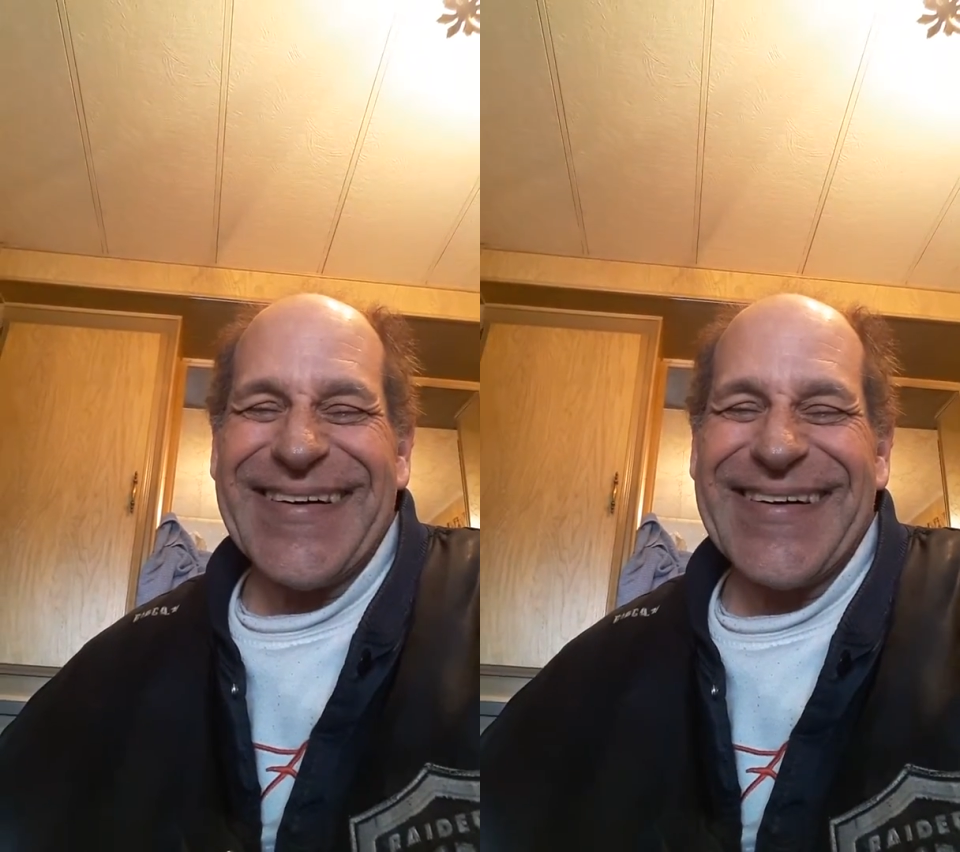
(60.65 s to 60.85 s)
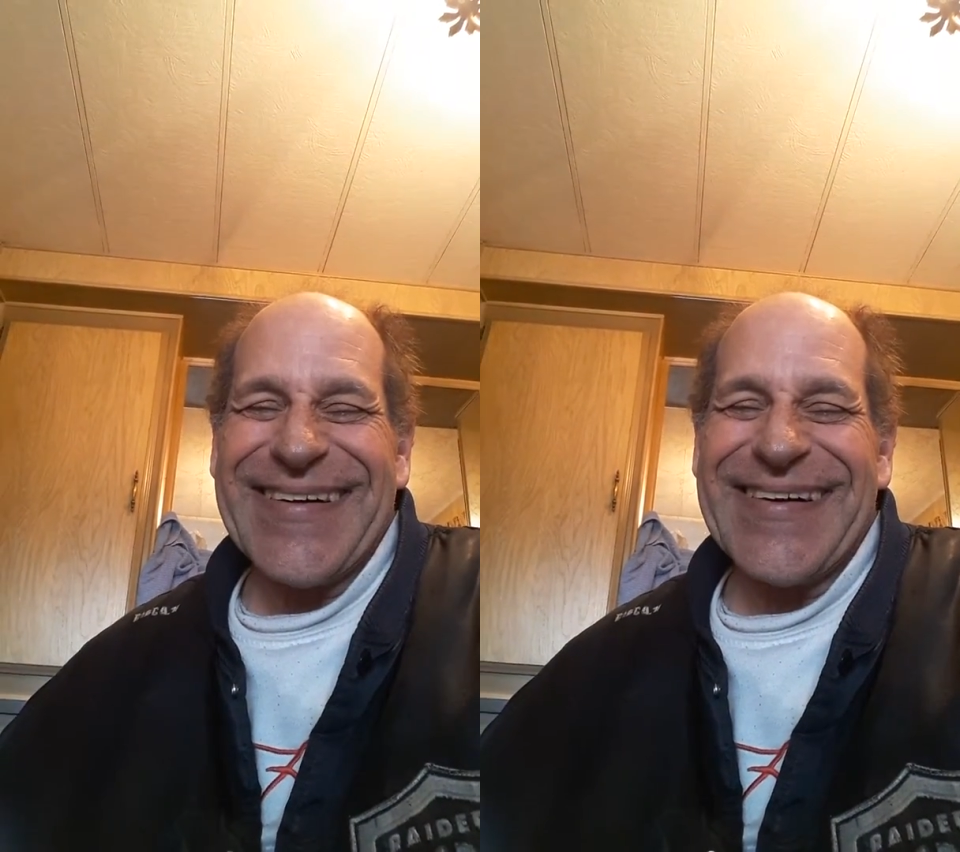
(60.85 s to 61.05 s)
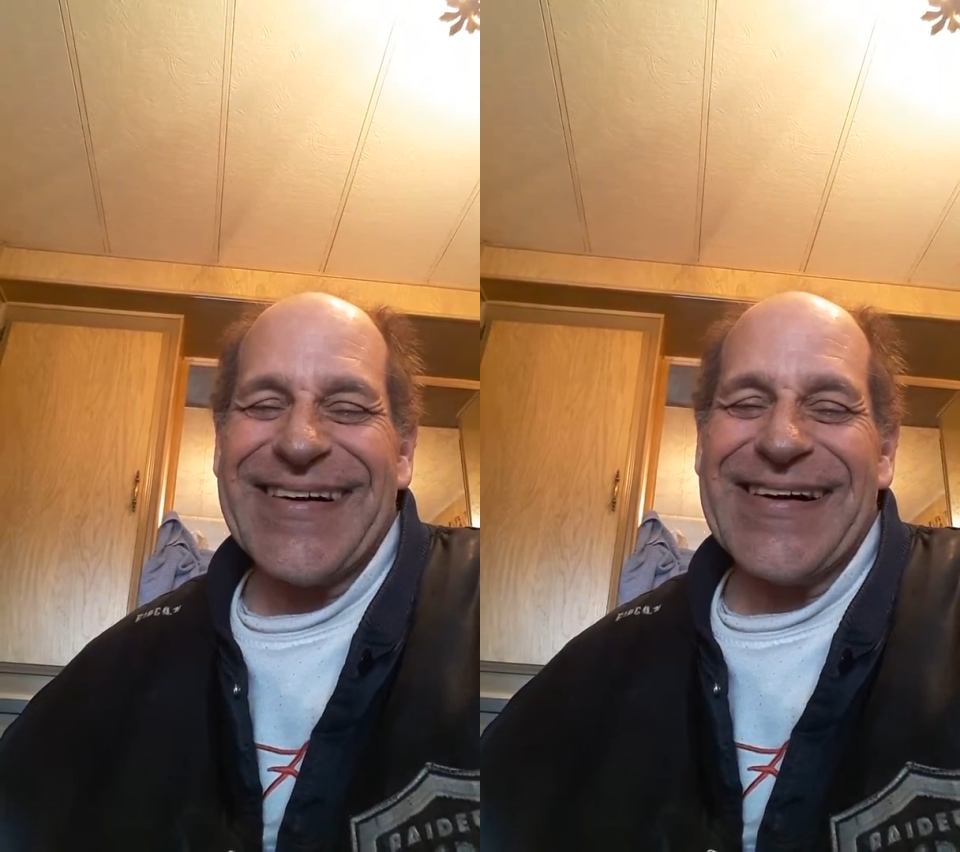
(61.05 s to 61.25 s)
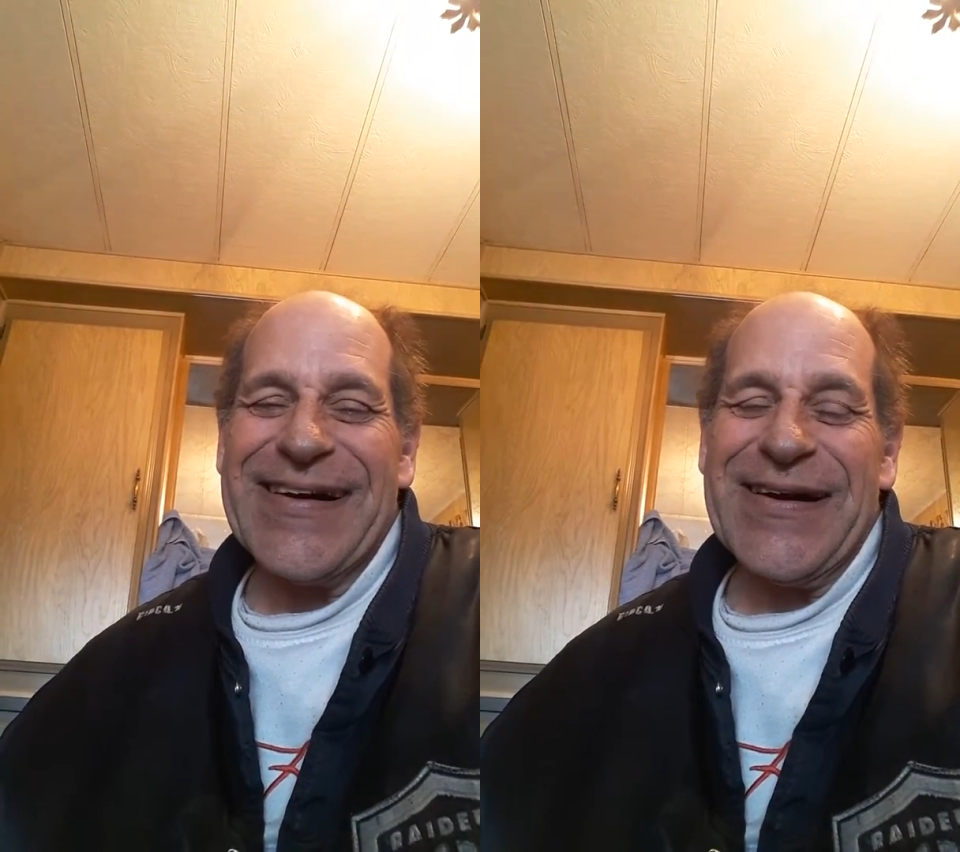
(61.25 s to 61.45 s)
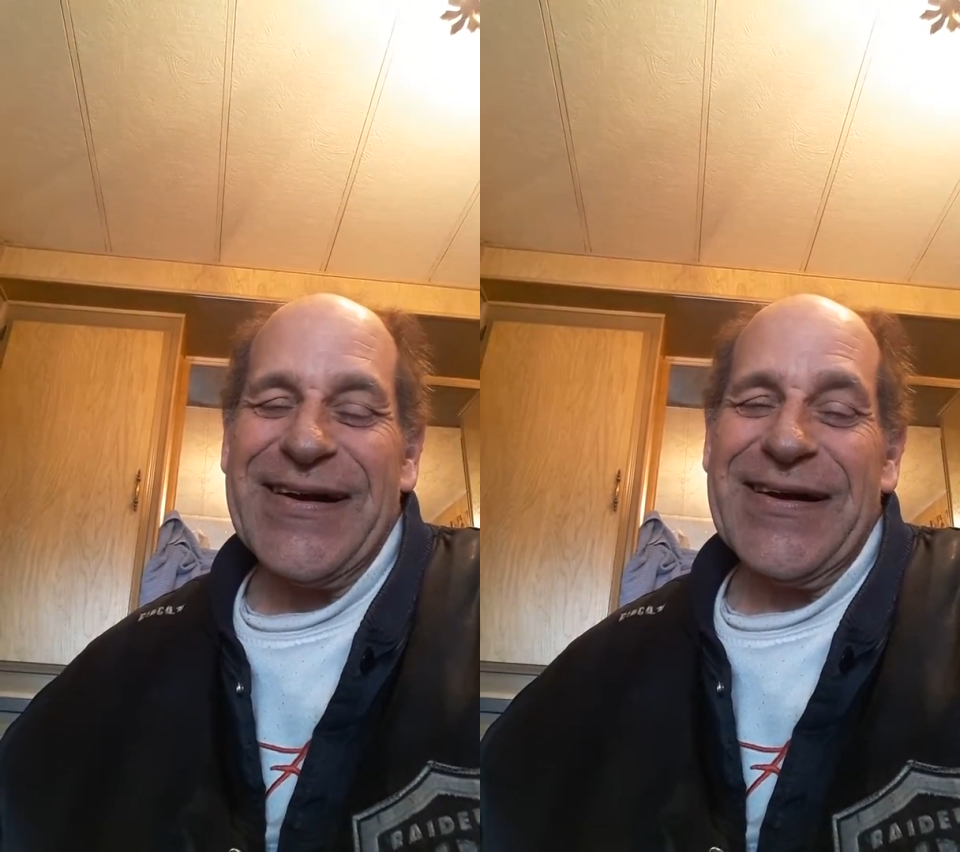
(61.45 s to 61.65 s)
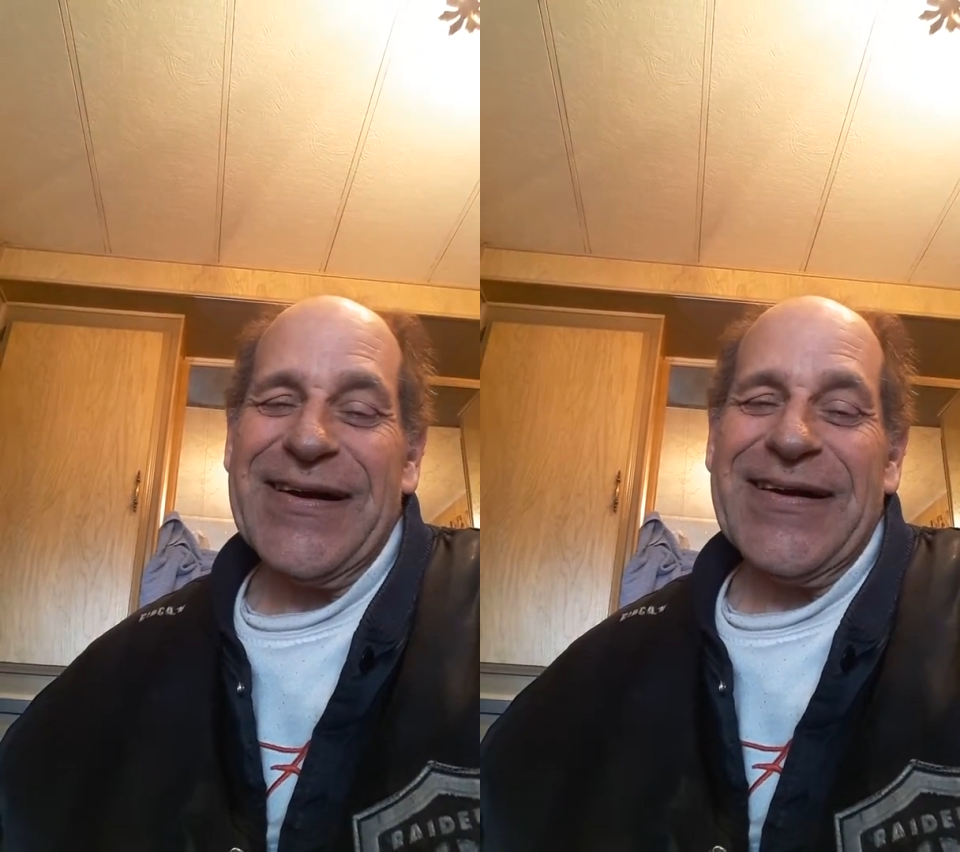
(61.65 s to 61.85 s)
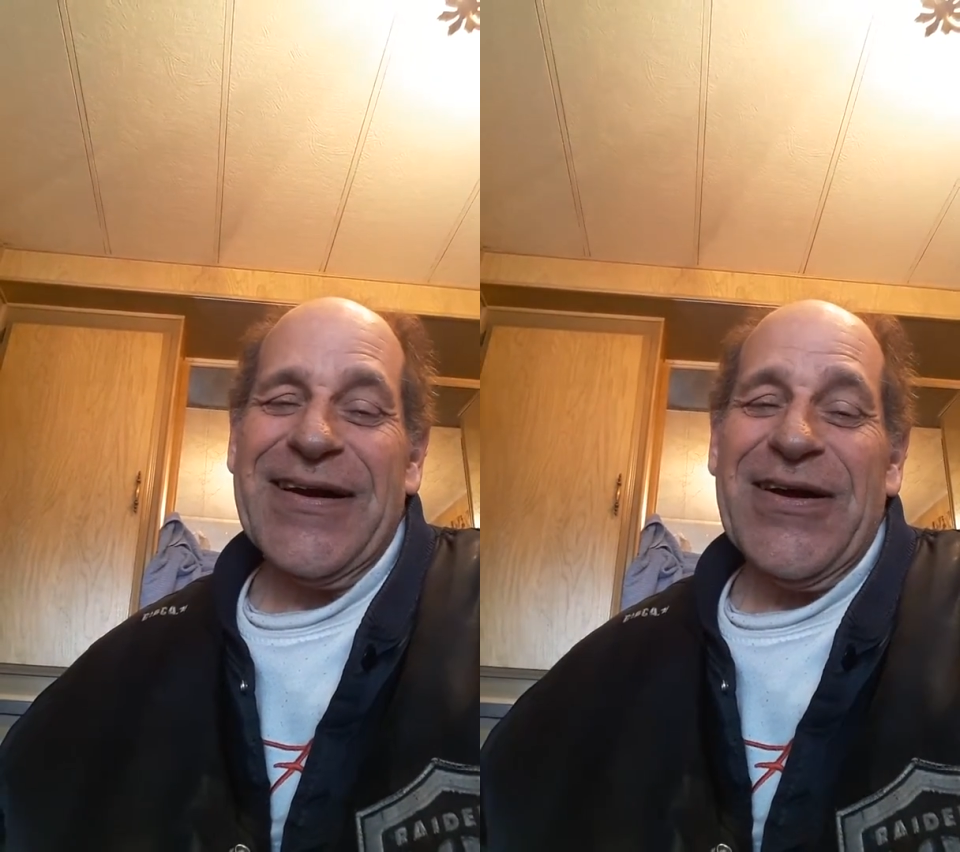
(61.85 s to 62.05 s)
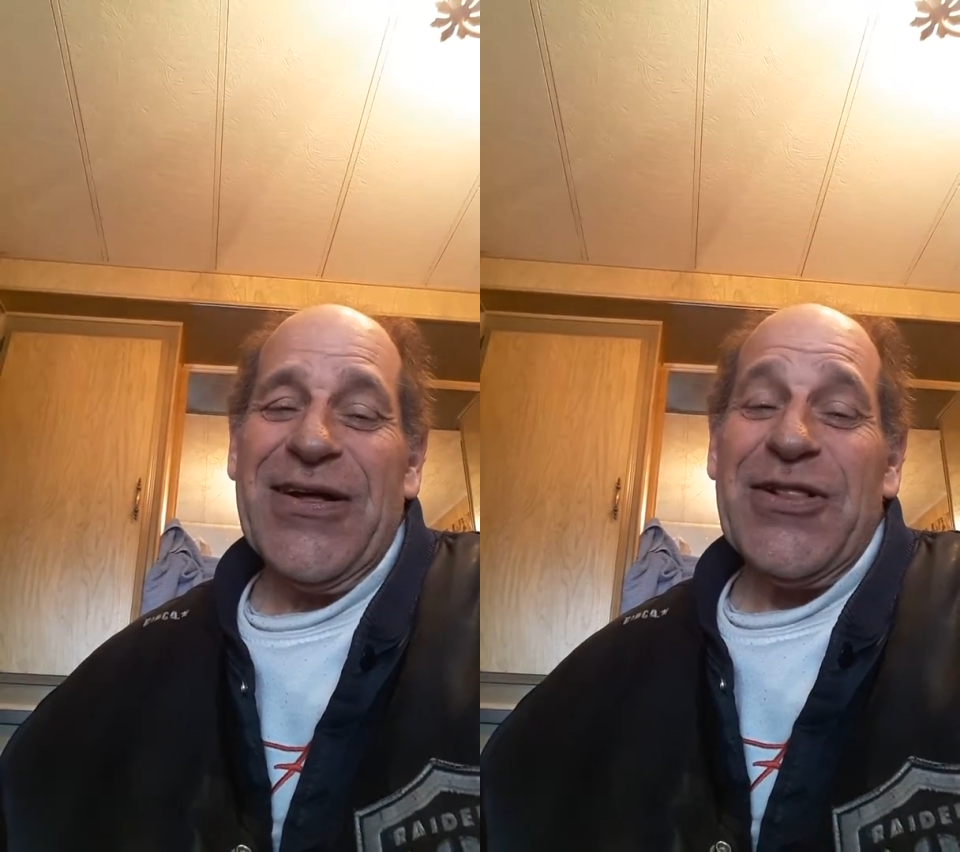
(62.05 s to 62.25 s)
and then I might say a couple
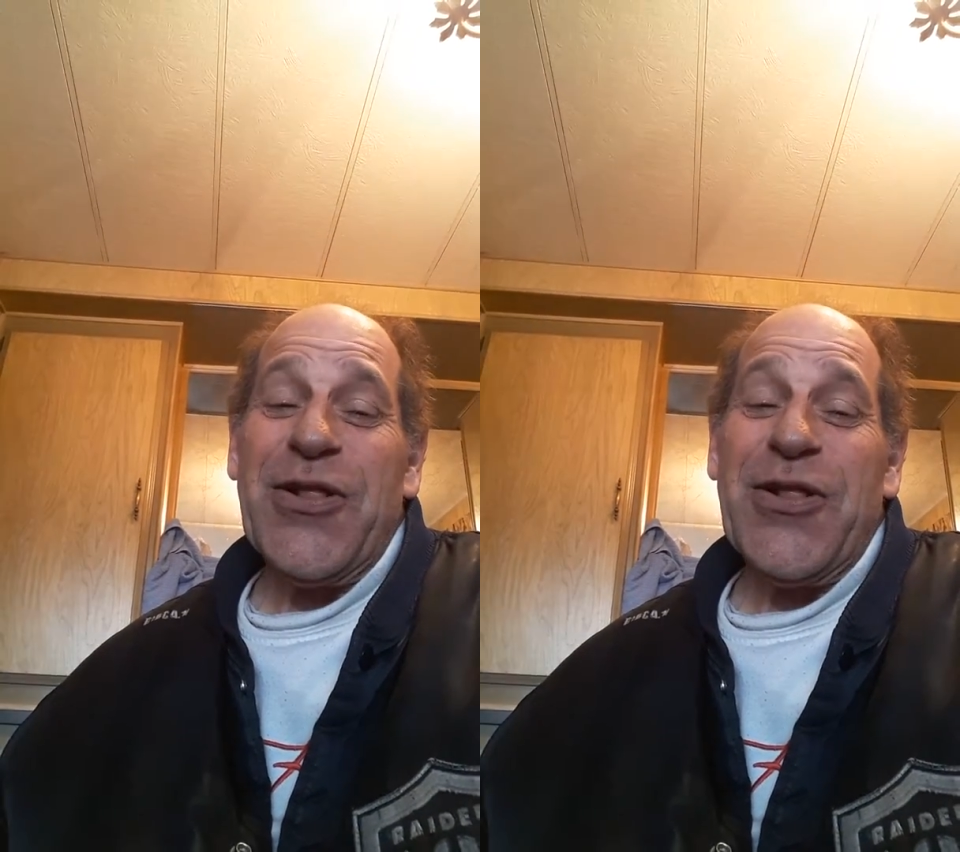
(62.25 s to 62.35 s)
of words.